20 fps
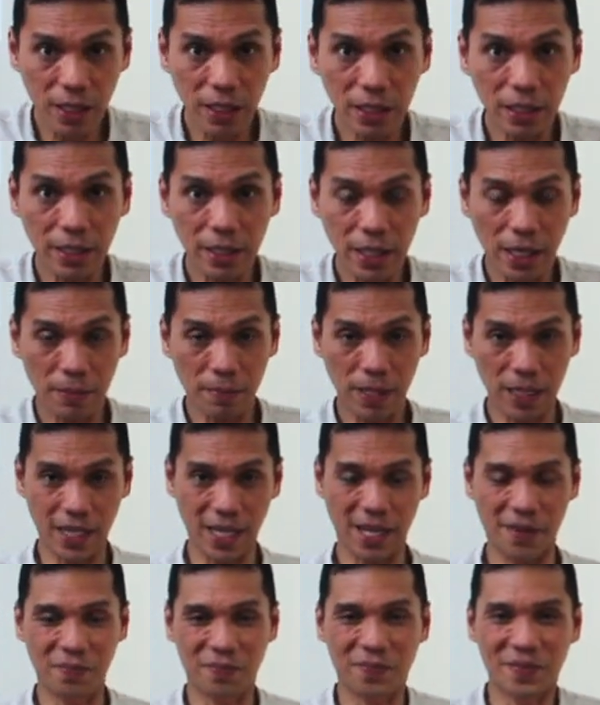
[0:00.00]
hug the leg
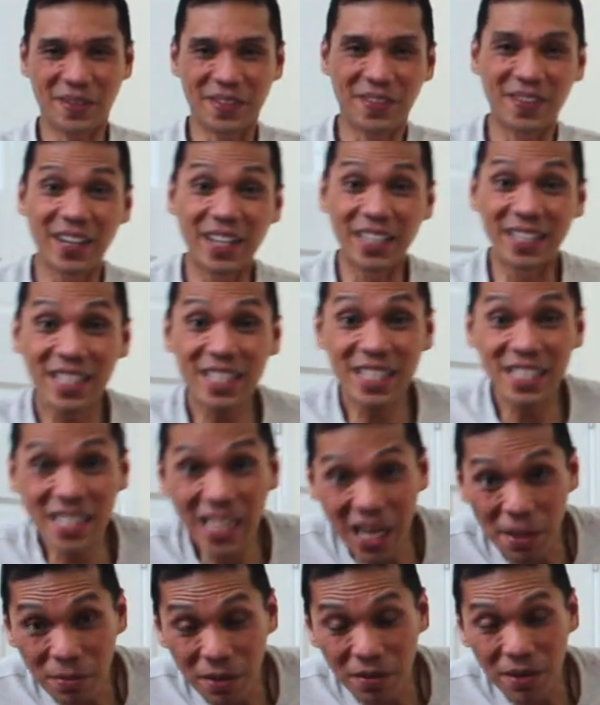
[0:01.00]
back in. All right, this
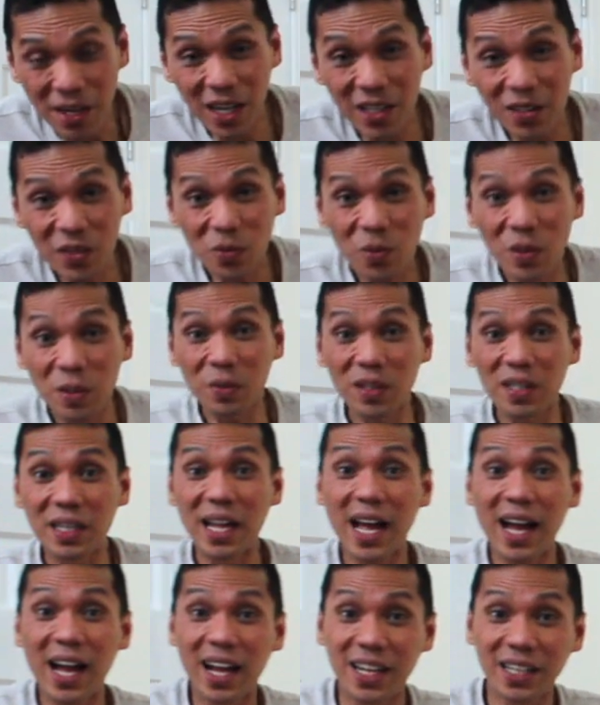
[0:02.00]
time around, we will
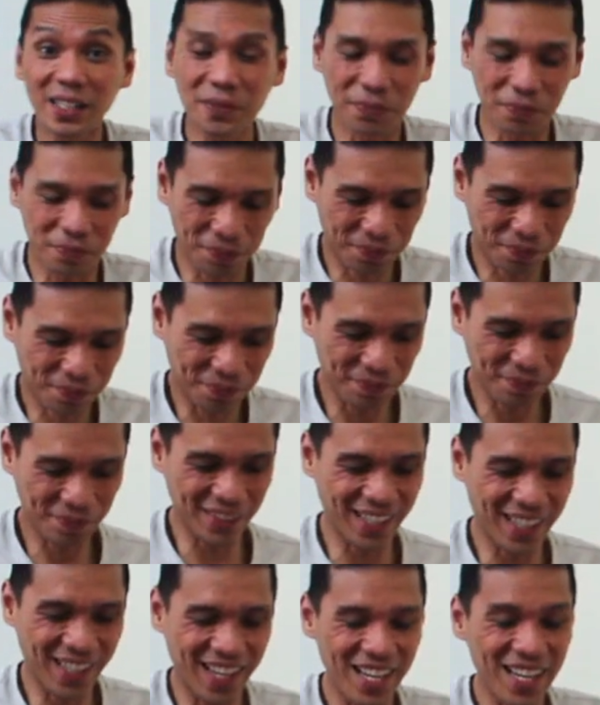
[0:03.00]
add
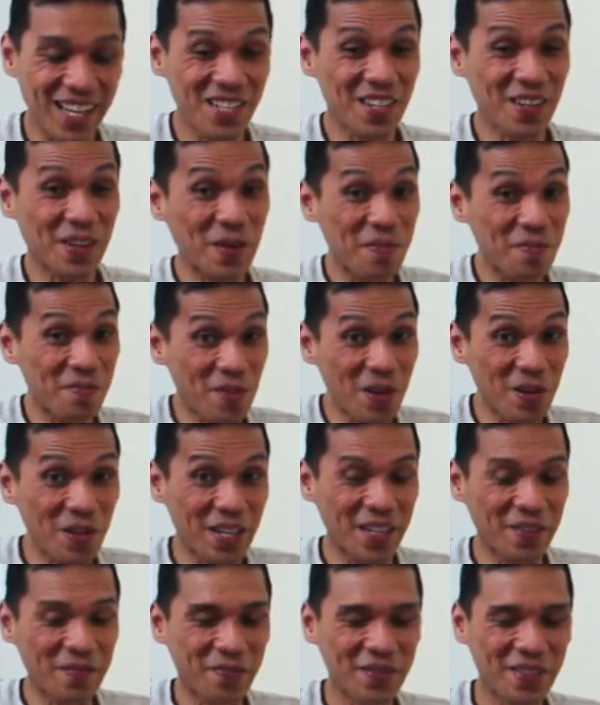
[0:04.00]
another
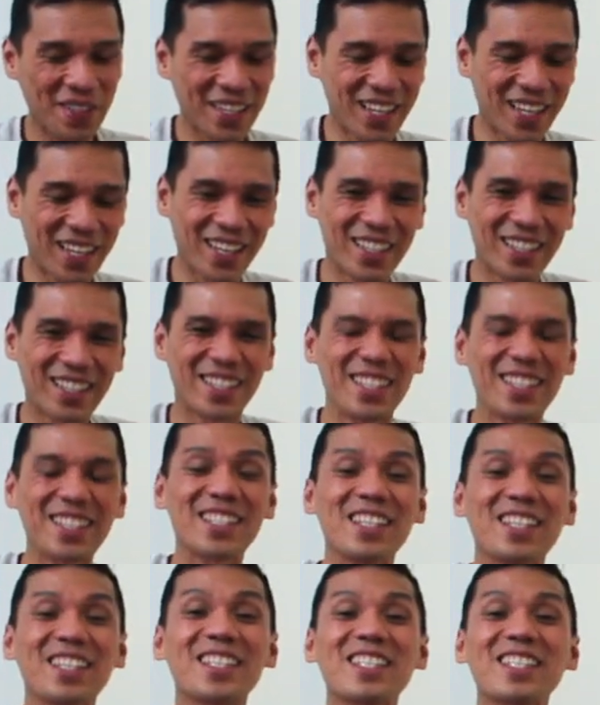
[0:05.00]
component.
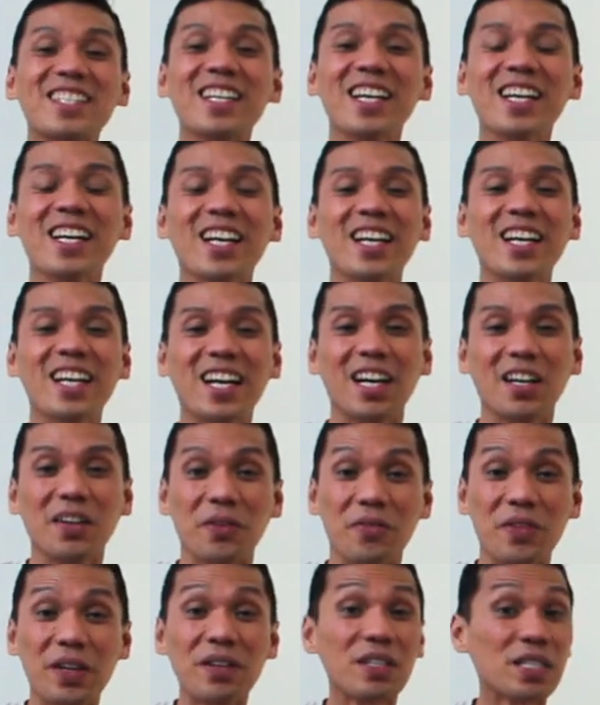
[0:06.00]
This is
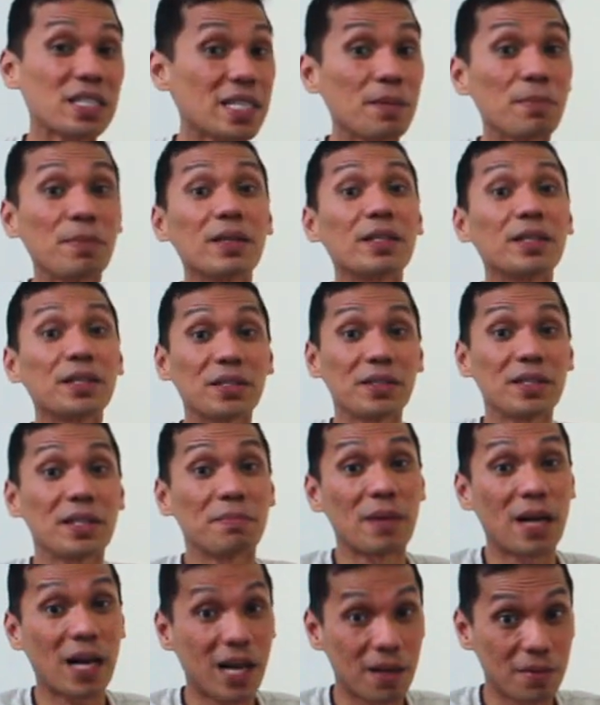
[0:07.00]
very similar to
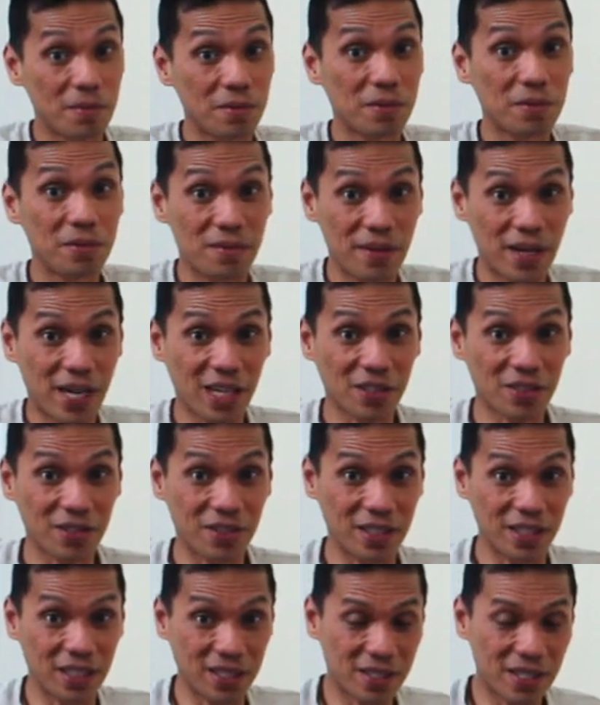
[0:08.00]
the maha mudra,
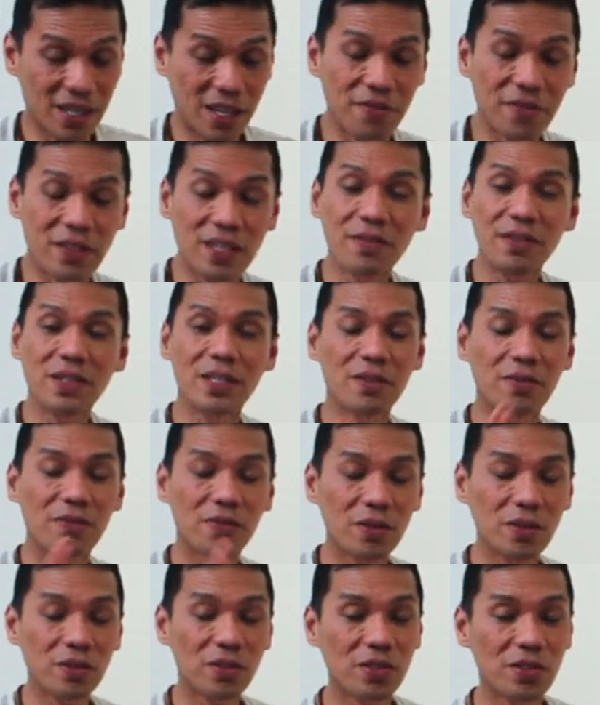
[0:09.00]
actually. So I've given a
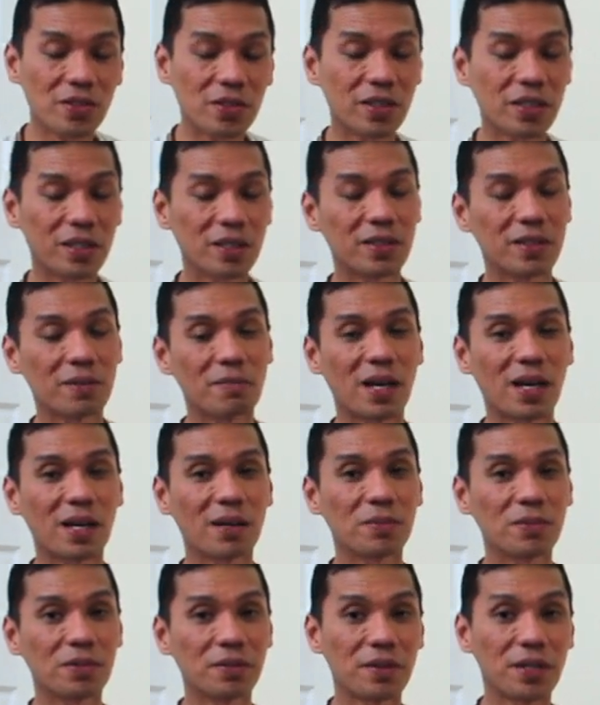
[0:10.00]
full tutorial on the
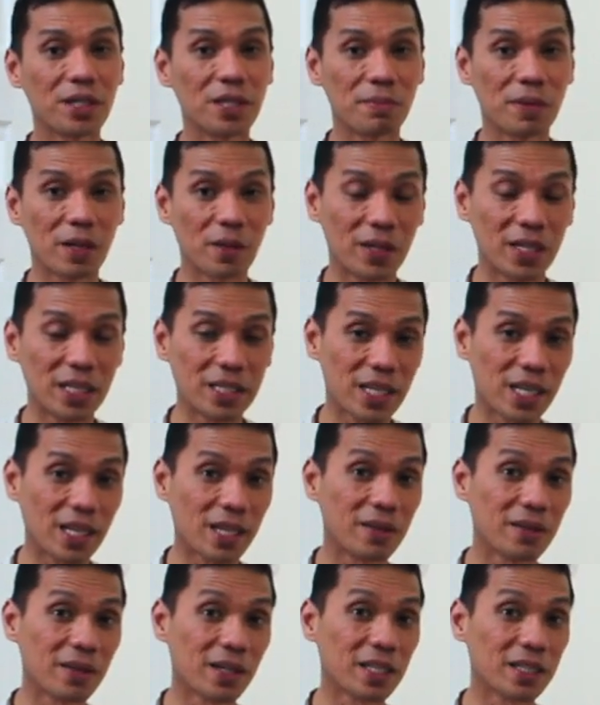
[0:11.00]
maha mudra. You might want to take
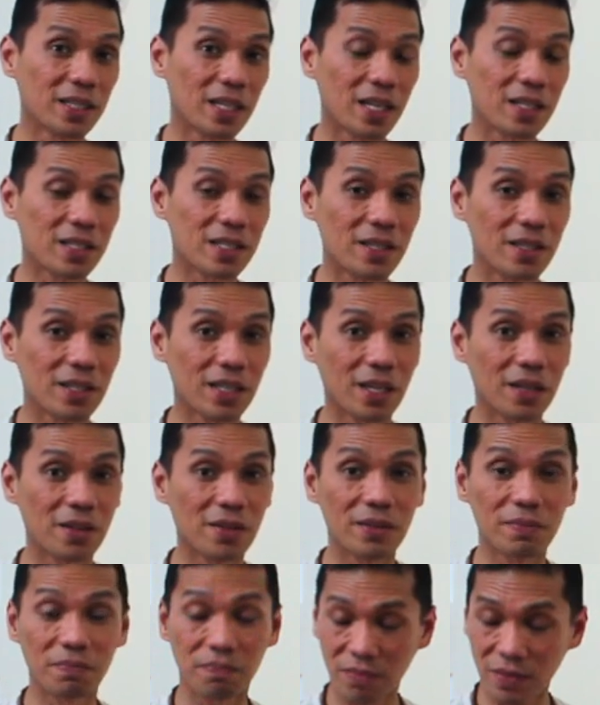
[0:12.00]
a look at that so you
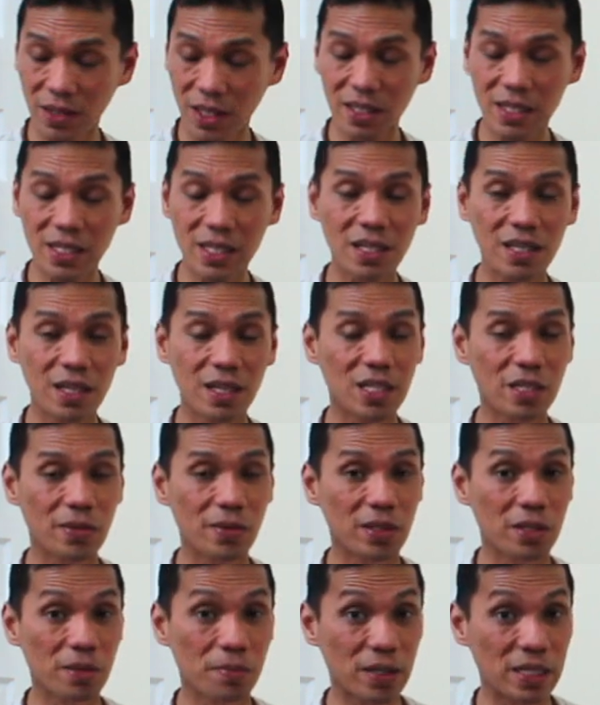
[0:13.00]
can study as
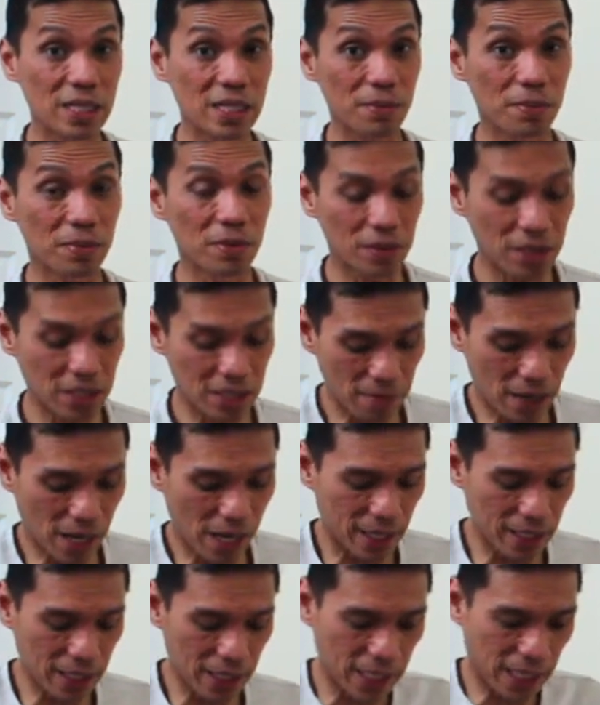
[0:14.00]
well the principles
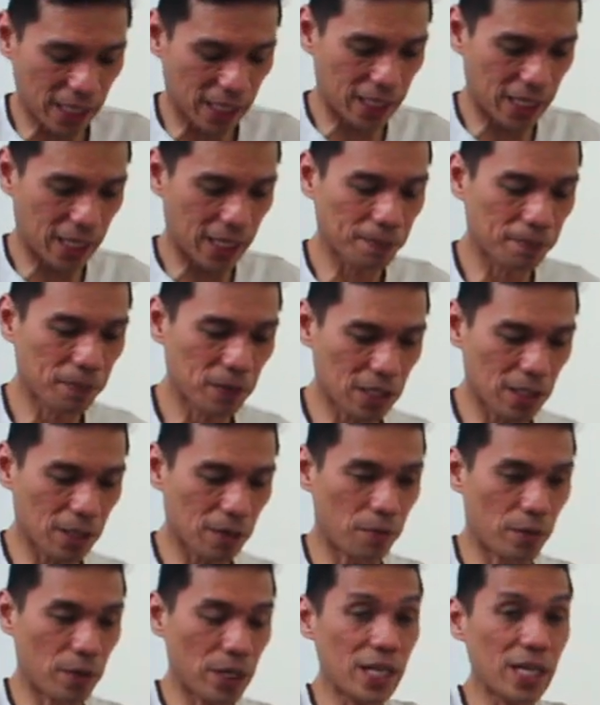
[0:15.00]
behind the technique. So
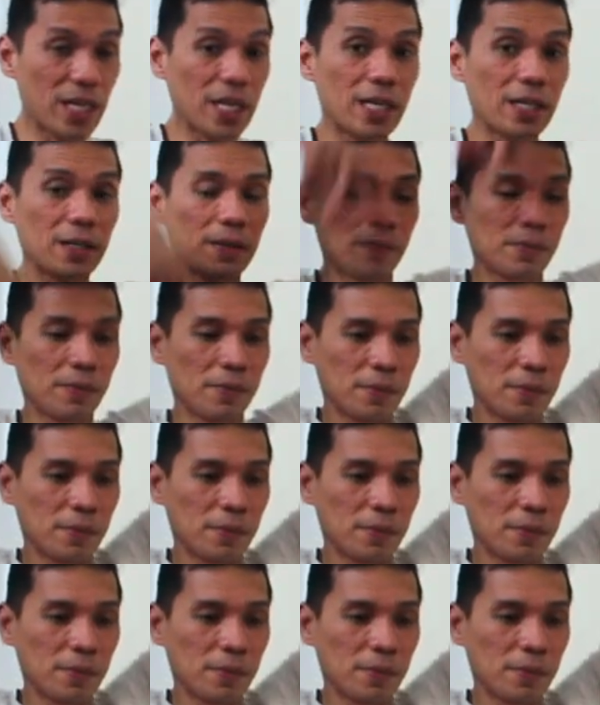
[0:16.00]
breathing in.